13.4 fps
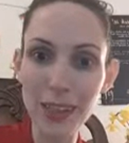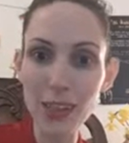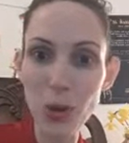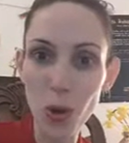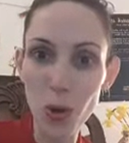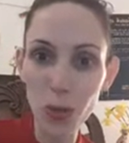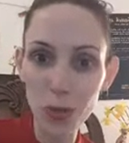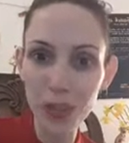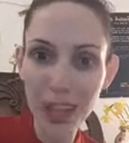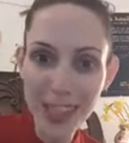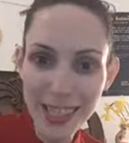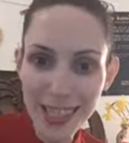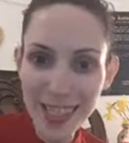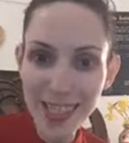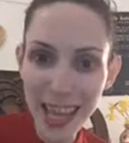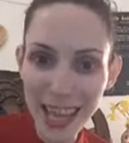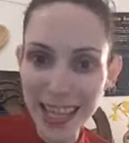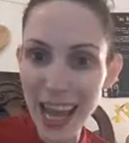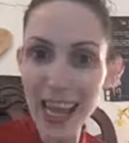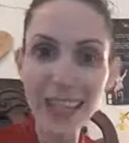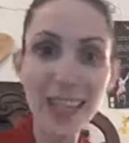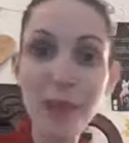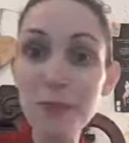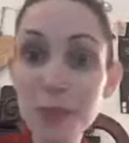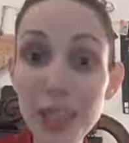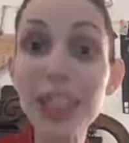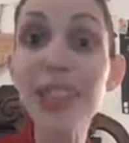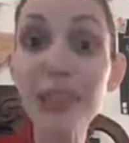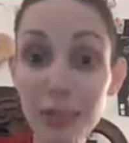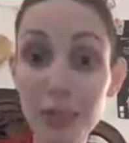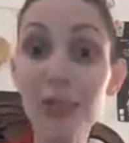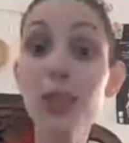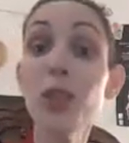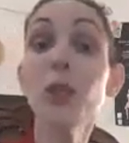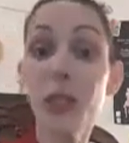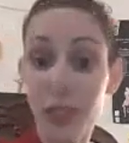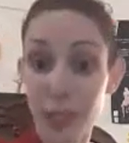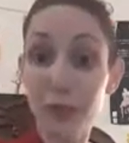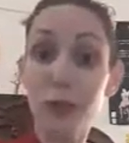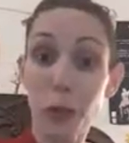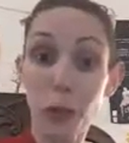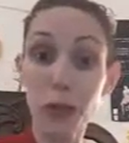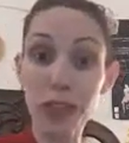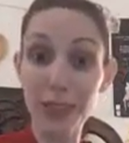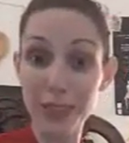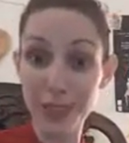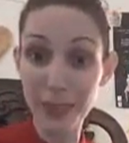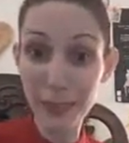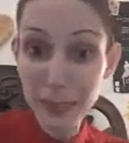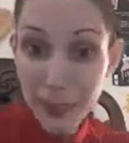so that's, and I'm really looking for it.